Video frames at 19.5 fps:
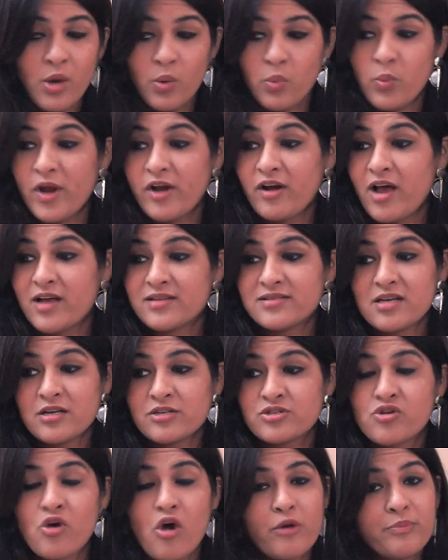whereas a
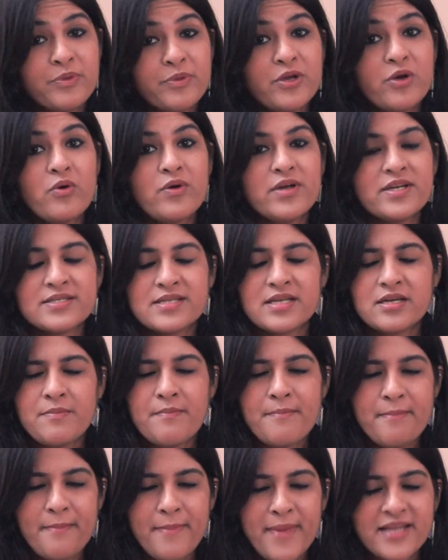Scorpio is an
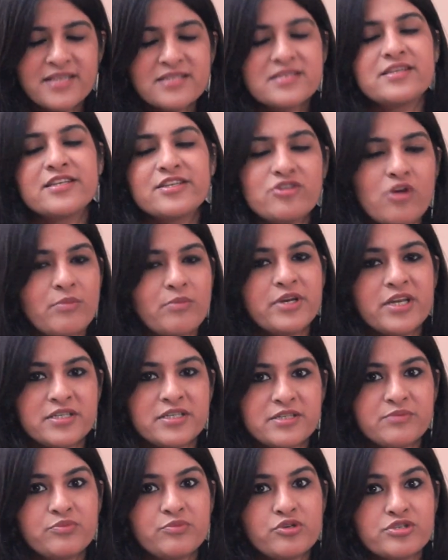immensely
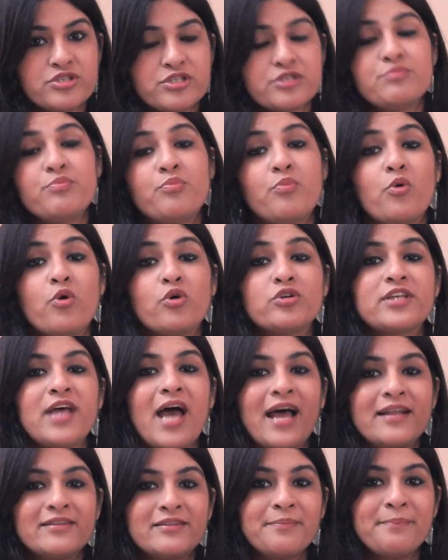dominating person, both
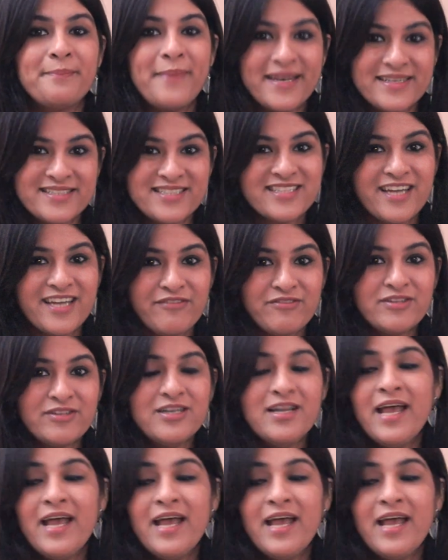at the mental level